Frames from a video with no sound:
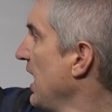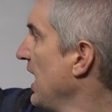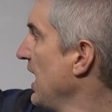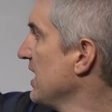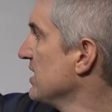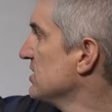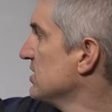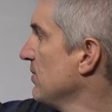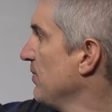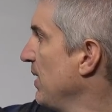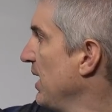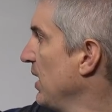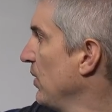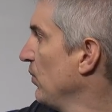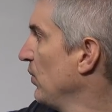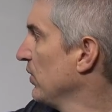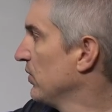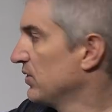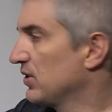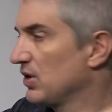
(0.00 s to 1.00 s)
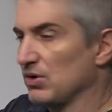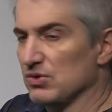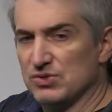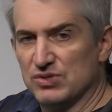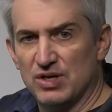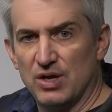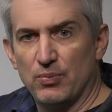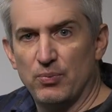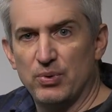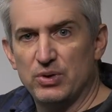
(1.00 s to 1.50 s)
As the bandwidth
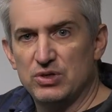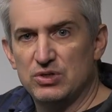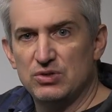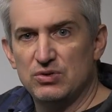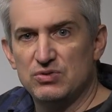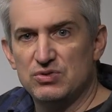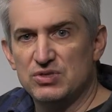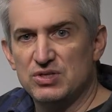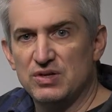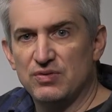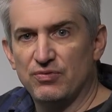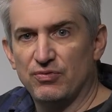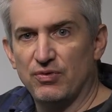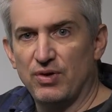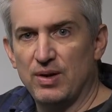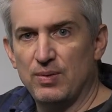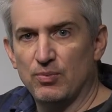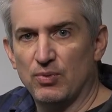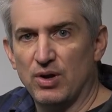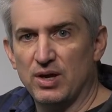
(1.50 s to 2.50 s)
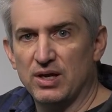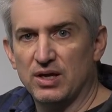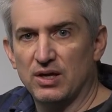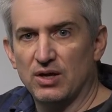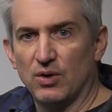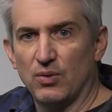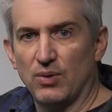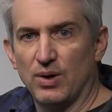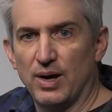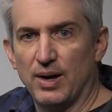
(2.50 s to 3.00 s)
goes up, we do see frame rate
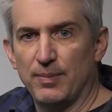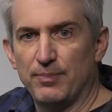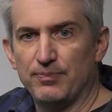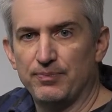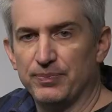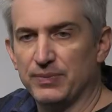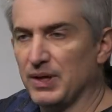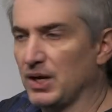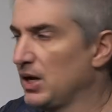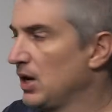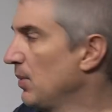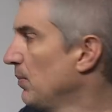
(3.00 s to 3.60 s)
go up,